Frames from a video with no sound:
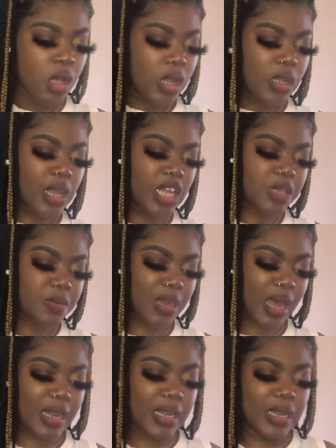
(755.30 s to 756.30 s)
Last but
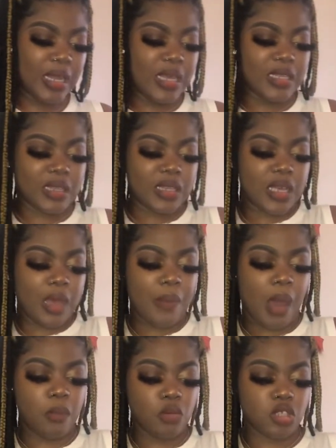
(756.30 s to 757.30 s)
not least, I think I'm
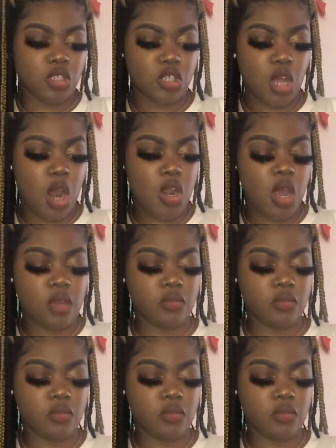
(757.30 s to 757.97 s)
almost done.